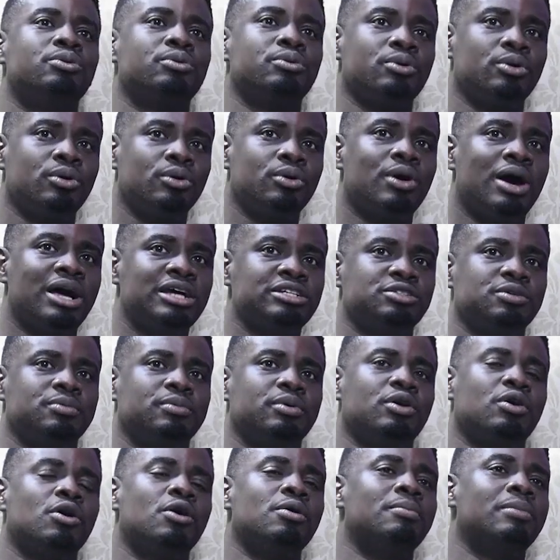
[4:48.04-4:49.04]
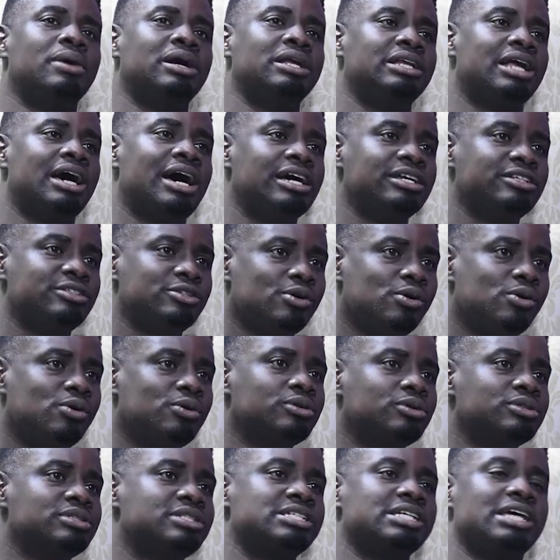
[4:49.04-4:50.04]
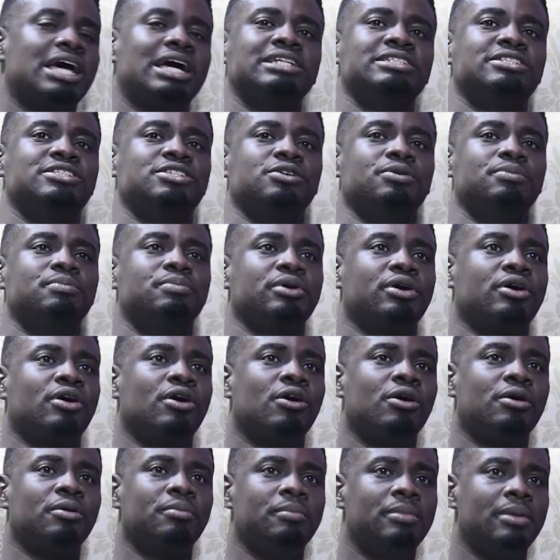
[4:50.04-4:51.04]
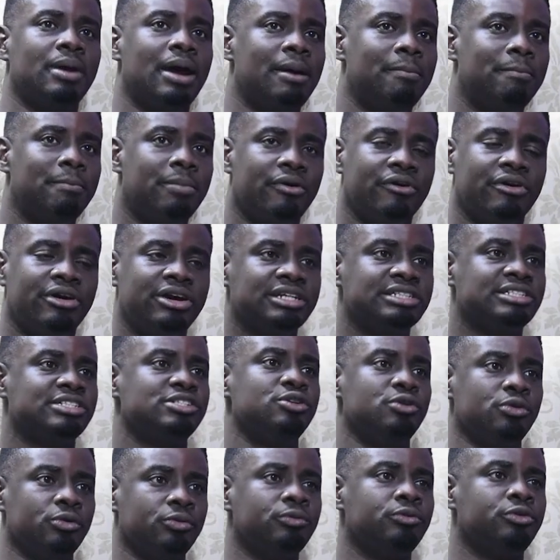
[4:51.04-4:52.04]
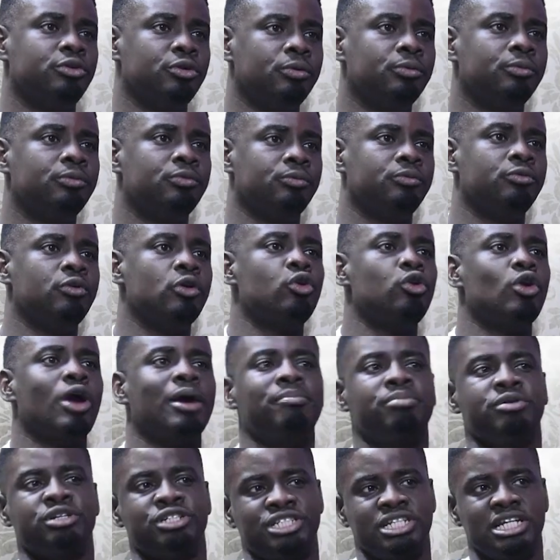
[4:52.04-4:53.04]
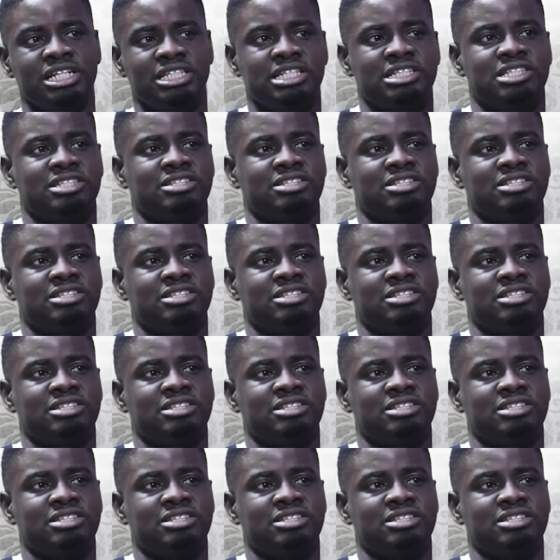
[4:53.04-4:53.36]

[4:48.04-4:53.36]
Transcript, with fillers: grow, as you become an adult, as mm-hmm. you become a parent, you, you you appreciate the